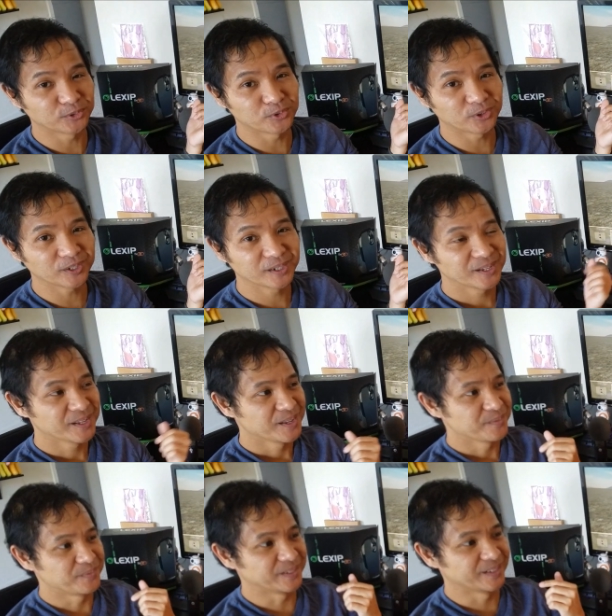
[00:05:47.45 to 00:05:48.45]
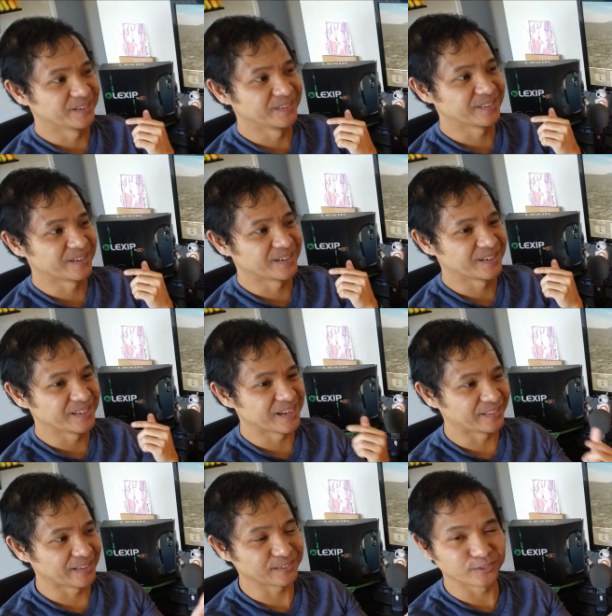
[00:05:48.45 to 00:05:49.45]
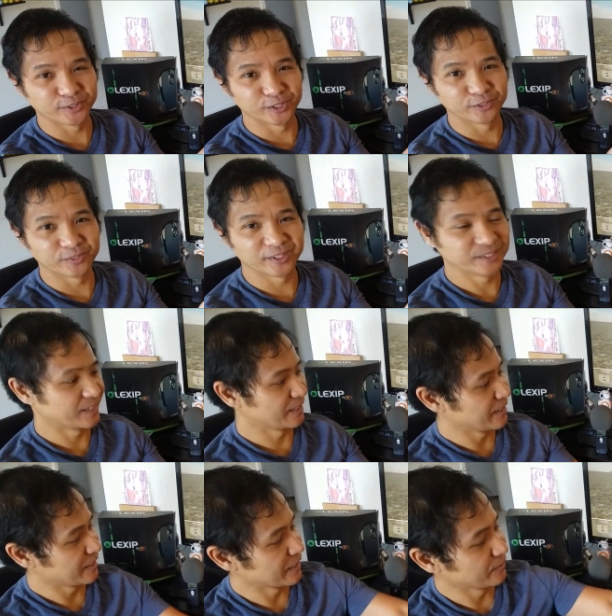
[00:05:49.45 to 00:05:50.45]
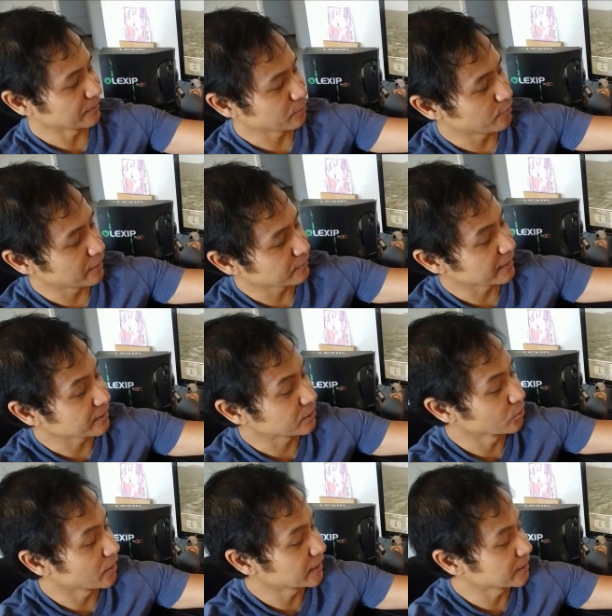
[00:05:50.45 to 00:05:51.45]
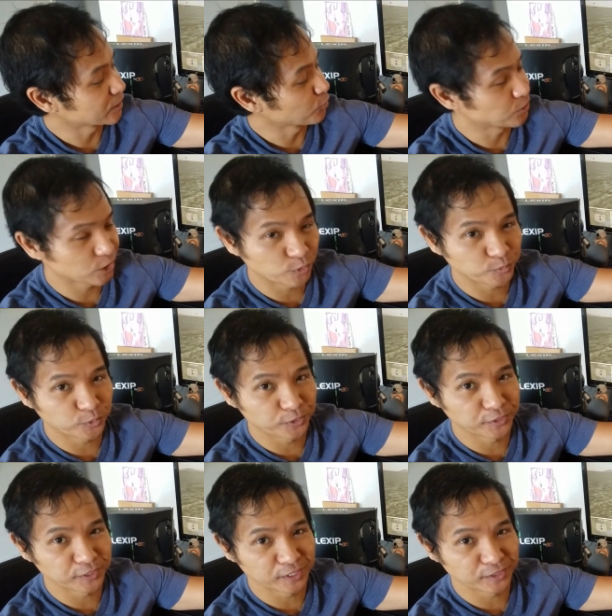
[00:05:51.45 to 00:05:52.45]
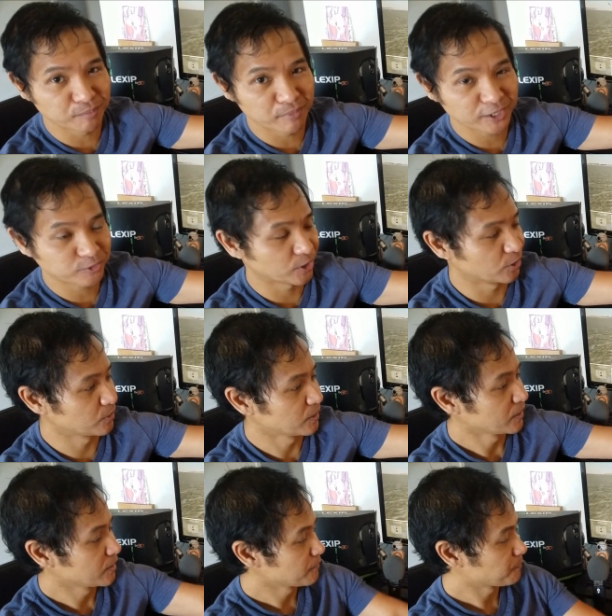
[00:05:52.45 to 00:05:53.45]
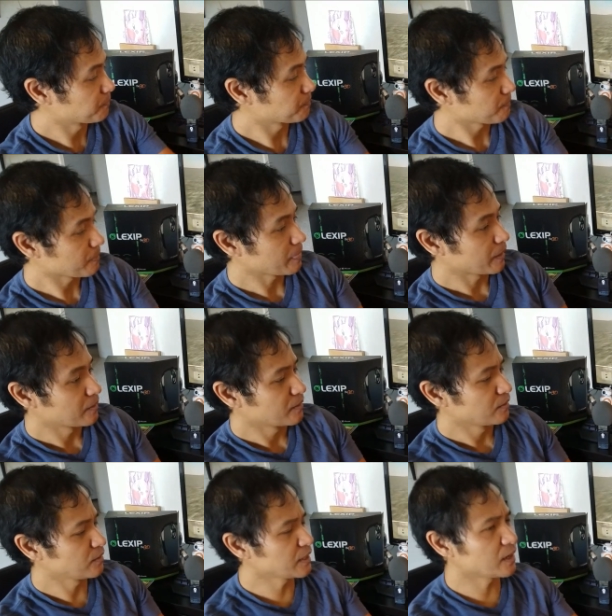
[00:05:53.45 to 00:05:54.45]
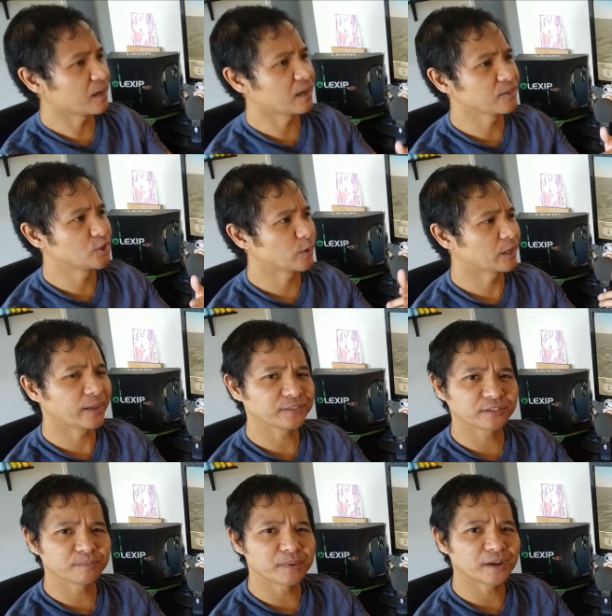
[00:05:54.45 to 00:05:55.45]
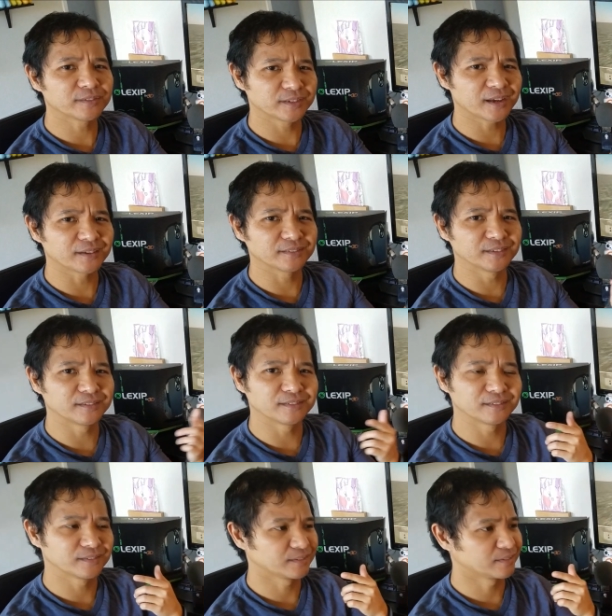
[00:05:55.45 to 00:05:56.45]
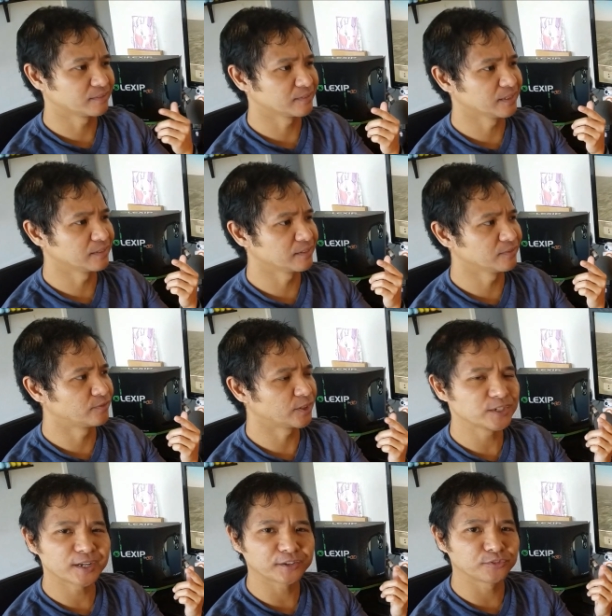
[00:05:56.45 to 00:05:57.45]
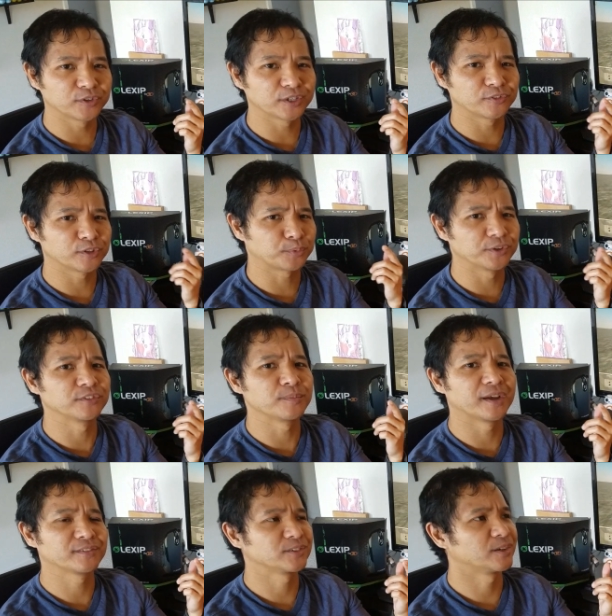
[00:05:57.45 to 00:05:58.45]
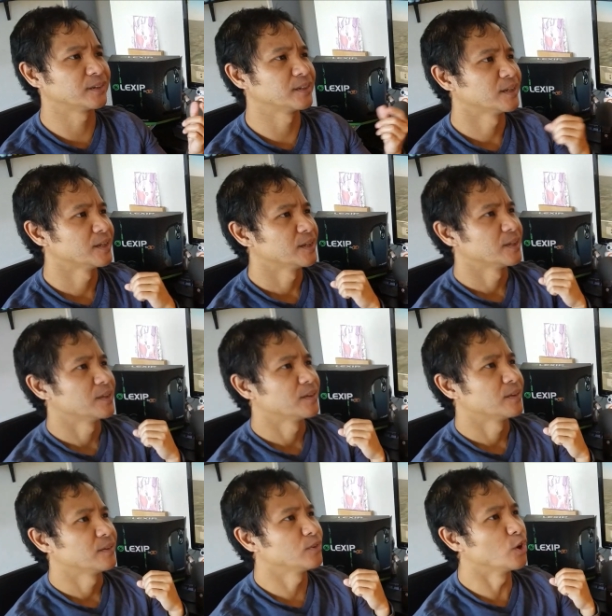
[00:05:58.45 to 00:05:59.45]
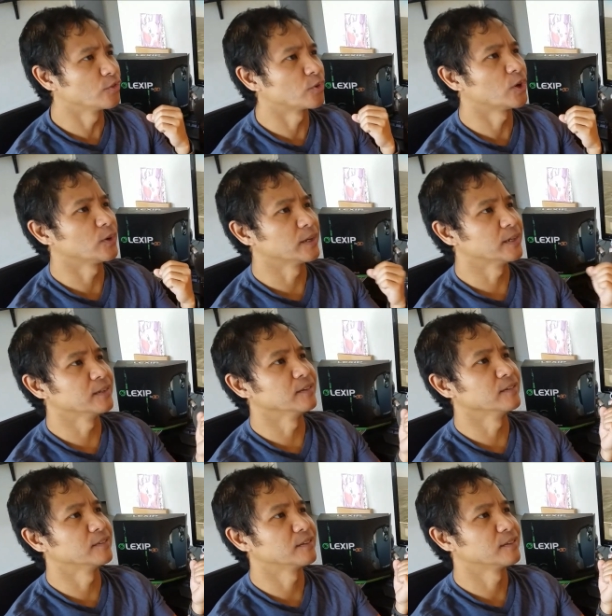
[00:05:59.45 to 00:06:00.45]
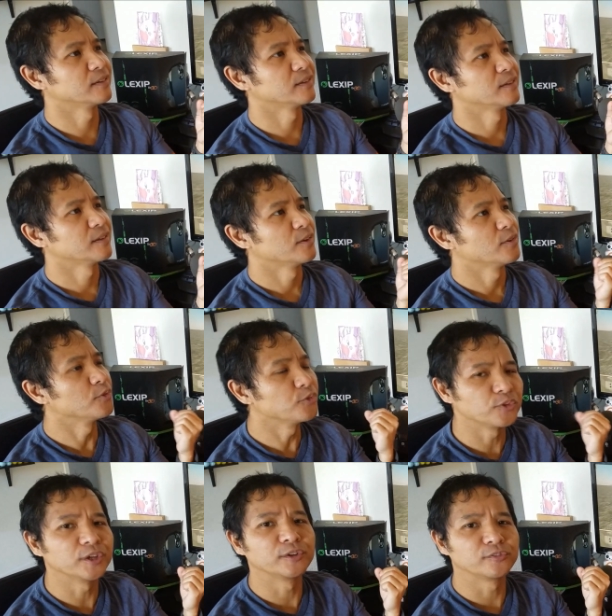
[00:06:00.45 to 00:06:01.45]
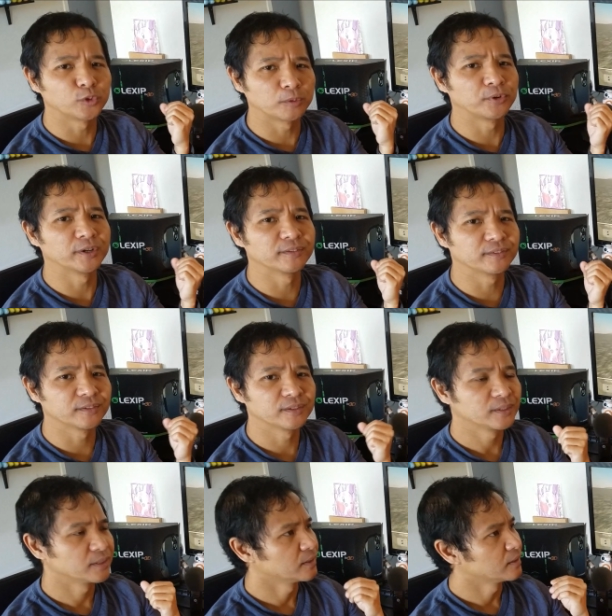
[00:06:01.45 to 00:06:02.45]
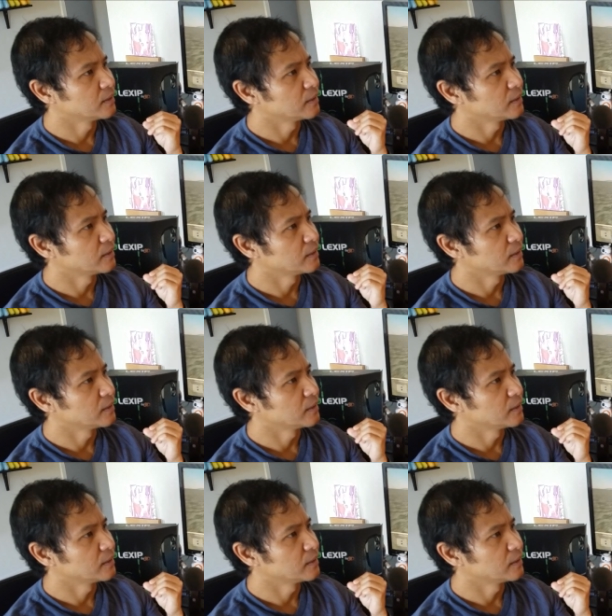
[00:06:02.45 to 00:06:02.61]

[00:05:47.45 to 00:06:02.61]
for Total War because uh, I like the feel of it and I like the fact that I can glide here, which helped with the the micro. So yeah, uh, do I like this mouse? Yes, it's it's a very nice fit for the Prince of Macedon. So overall, it is fit for a prince,